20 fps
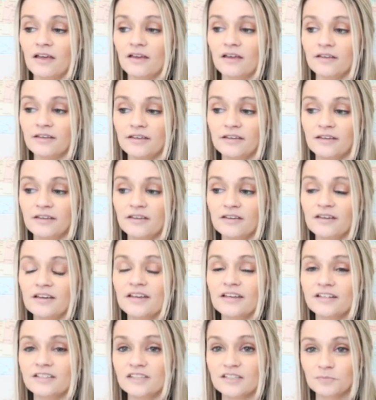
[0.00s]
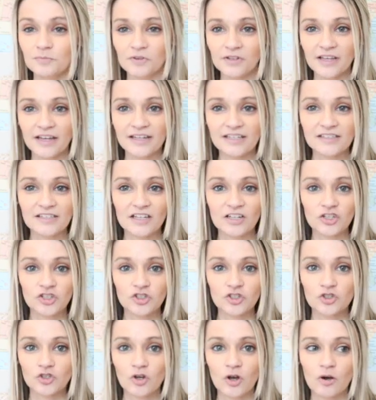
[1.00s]
He explains it
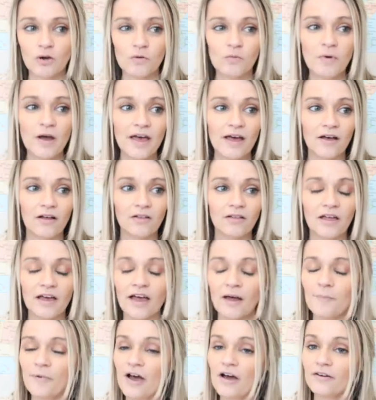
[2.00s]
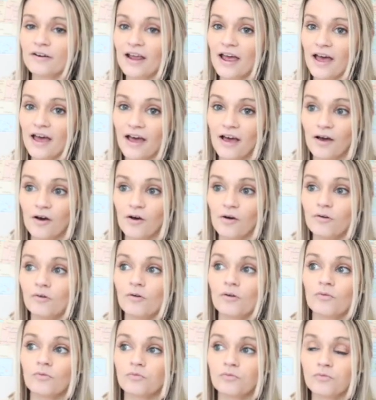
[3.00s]
so well about
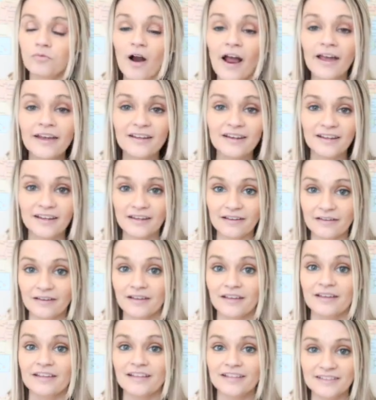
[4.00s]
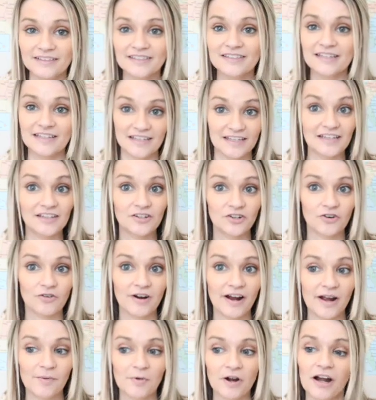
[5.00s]
how writing is the key to
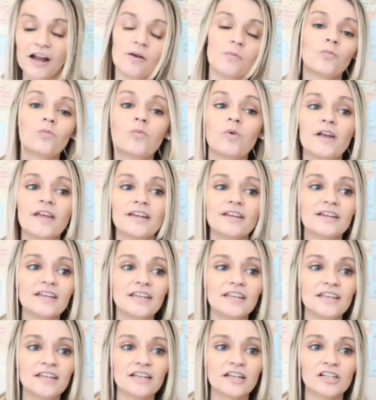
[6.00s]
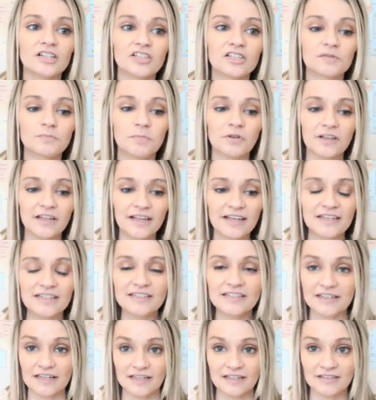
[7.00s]
grammar. And when he
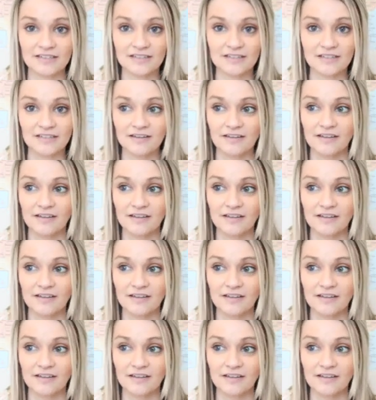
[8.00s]
explained it,